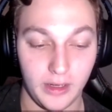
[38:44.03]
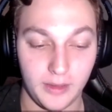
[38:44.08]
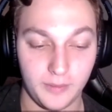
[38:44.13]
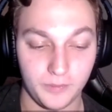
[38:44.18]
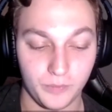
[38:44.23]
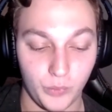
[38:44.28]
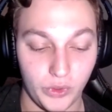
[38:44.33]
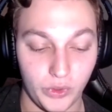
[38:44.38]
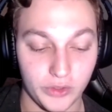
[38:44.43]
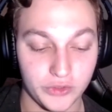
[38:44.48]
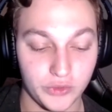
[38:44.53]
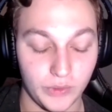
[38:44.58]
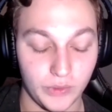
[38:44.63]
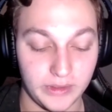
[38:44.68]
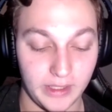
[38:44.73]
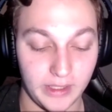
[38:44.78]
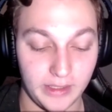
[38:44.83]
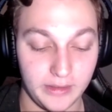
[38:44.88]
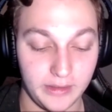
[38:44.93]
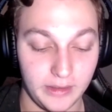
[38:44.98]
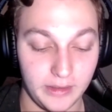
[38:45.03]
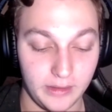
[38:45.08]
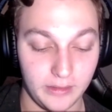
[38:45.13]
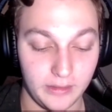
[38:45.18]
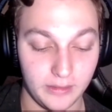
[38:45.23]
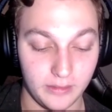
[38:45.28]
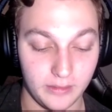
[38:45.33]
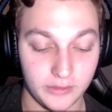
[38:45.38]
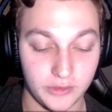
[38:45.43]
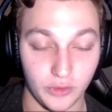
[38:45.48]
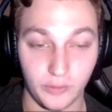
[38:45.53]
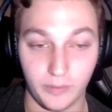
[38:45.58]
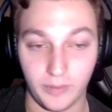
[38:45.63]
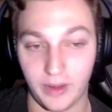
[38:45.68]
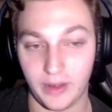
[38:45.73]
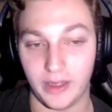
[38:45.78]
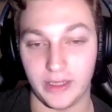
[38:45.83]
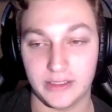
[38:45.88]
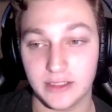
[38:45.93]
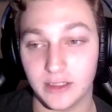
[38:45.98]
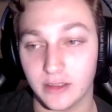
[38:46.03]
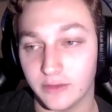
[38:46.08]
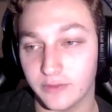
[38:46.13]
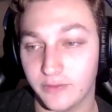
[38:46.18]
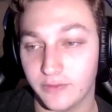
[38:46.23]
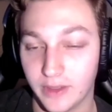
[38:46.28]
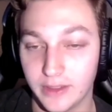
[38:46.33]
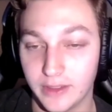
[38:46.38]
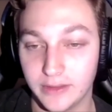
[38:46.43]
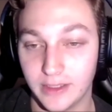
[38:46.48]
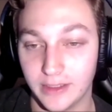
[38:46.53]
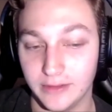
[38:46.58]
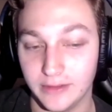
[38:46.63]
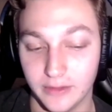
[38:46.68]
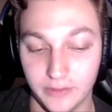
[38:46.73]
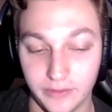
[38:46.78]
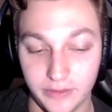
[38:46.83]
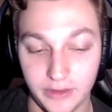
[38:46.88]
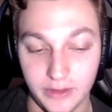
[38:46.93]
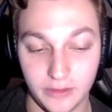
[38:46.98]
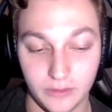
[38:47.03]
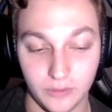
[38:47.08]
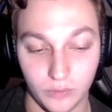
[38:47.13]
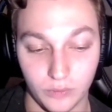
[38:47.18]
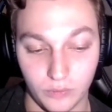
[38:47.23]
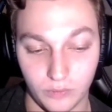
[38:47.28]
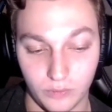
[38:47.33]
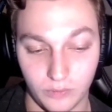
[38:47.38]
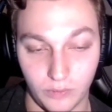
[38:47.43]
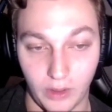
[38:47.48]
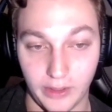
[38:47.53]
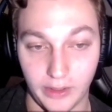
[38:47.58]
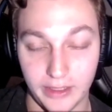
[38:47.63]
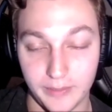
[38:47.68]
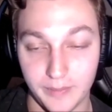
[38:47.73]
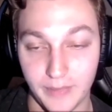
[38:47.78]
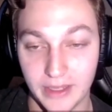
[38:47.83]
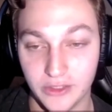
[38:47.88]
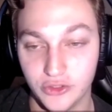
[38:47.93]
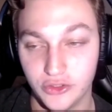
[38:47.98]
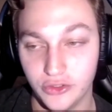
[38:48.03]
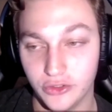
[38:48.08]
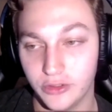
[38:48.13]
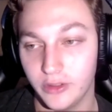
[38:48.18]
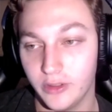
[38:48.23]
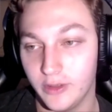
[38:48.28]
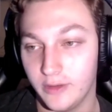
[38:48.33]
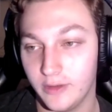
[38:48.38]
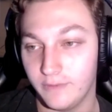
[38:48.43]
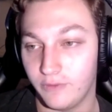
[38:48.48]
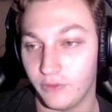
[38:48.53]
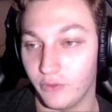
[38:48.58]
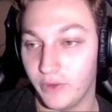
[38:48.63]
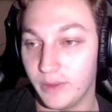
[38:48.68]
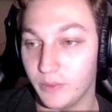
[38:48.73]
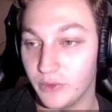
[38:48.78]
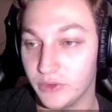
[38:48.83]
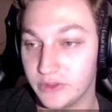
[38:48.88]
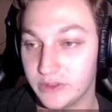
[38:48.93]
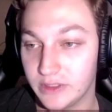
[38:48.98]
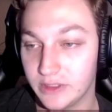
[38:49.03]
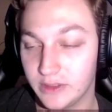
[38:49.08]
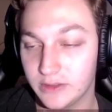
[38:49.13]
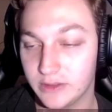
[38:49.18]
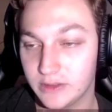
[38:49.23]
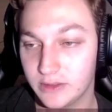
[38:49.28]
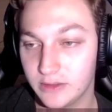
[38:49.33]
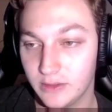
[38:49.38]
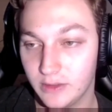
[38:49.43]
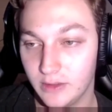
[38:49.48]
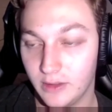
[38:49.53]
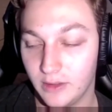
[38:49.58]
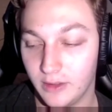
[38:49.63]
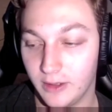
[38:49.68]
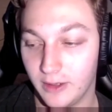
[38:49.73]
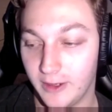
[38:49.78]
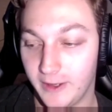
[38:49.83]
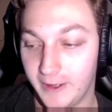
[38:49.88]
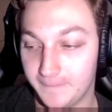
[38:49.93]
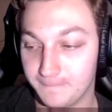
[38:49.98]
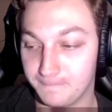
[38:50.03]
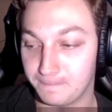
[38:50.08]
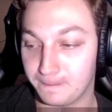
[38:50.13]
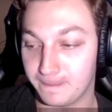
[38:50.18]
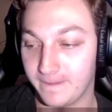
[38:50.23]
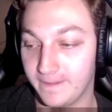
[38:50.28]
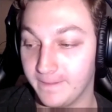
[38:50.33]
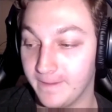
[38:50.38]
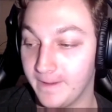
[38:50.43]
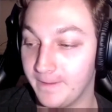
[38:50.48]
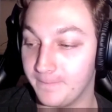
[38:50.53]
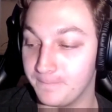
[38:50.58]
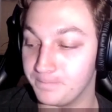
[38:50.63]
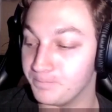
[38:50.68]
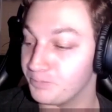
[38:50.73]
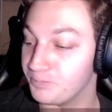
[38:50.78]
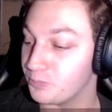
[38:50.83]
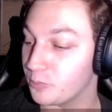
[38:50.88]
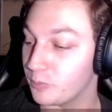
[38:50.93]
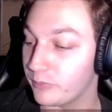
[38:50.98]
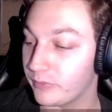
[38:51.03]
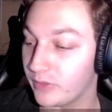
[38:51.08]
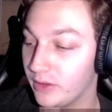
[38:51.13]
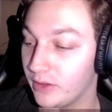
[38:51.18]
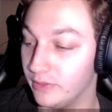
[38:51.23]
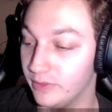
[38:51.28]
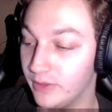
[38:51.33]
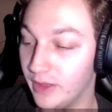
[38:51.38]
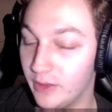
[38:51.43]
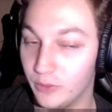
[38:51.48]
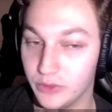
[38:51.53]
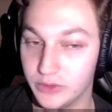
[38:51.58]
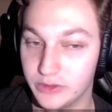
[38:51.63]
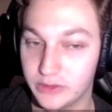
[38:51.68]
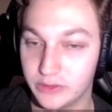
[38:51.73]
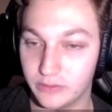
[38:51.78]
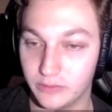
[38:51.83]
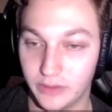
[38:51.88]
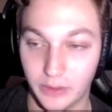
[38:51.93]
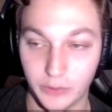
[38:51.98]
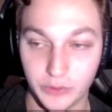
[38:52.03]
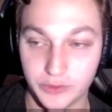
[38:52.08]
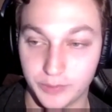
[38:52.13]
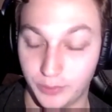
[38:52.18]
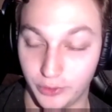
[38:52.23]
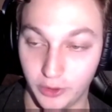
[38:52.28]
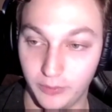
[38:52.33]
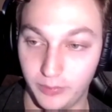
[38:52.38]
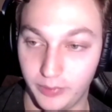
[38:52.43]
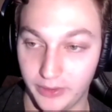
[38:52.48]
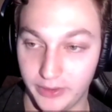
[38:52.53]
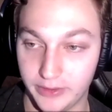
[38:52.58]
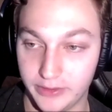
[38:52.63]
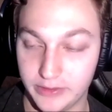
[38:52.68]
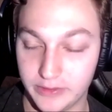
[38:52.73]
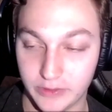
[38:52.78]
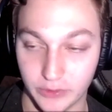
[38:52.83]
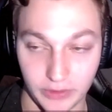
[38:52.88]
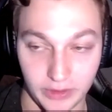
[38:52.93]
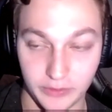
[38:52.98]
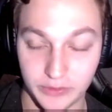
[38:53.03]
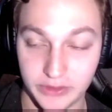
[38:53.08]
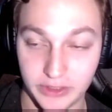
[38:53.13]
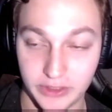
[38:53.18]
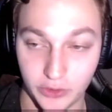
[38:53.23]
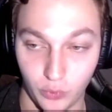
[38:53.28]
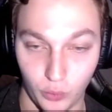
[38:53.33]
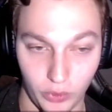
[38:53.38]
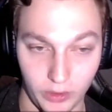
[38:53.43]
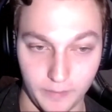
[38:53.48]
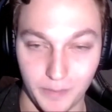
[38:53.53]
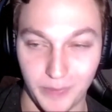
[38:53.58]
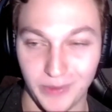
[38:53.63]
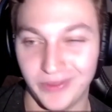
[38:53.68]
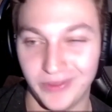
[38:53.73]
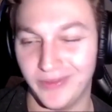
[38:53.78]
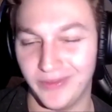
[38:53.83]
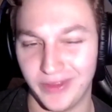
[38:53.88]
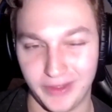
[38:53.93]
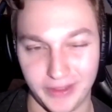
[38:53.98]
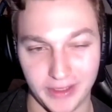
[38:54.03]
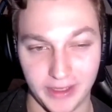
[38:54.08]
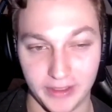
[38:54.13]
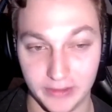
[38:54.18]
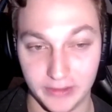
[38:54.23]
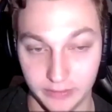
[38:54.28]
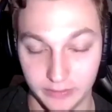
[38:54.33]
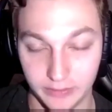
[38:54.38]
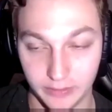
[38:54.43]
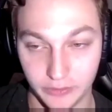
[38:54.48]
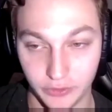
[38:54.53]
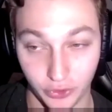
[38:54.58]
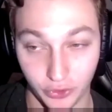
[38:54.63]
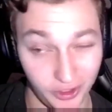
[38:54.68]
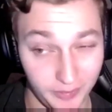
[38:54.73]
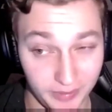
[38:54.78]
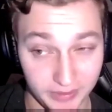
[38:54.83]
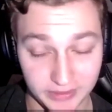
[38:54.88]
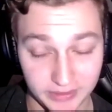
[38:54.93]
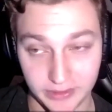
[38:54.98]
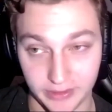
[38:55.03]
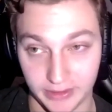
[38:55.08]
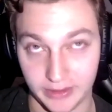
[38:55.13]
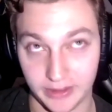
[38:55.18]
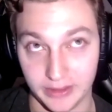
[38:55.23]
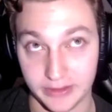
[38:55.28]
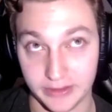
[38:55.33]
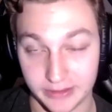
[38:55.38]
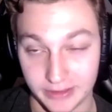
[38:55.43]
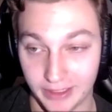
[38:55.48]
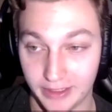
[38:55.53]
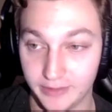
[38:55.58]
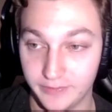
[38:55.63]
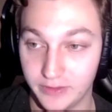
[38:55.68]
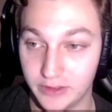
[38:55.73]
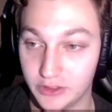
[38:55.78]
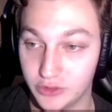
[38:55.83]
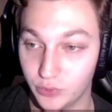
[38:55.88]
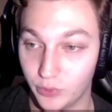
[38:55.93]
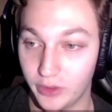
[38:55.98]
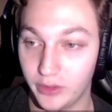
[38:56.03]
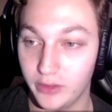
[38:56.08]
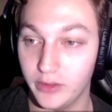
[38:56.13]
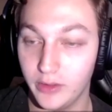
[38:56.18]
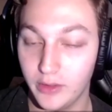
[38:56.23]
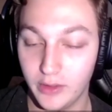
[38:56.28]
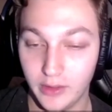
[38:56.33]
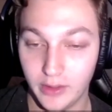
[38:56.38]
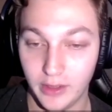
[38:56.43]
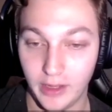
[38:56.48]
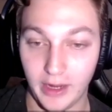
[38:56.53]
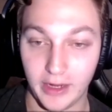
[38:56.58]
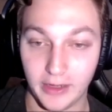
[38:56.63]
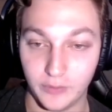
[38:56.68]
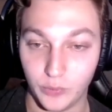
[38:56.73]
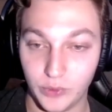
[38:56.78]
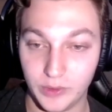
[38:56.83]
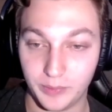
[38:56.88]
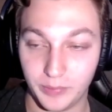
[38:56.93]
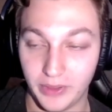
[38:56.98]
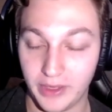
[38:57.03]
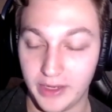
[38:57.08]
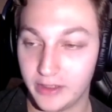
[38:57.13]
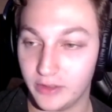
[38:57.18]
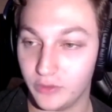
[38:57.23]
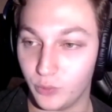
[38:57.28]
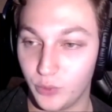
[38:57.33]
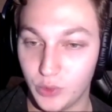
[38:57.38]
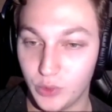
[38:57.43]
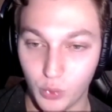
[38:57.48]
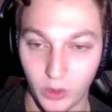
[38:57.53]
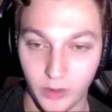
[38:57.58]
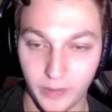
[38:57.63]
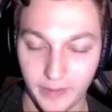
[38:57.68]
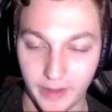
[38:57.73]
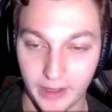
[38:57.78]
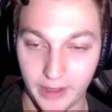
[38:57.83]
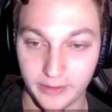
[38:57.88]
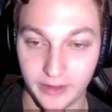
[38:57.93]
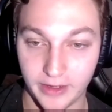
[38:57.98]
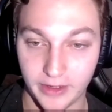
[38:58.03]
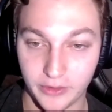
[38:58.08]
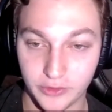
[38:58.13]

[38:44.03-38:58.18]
We also attended. I attended the Raleigh Major for Rainbow Six, and then that was pro players, so that was tier 1. But then they had tournaments like inside of it as well, and we played and we won that there.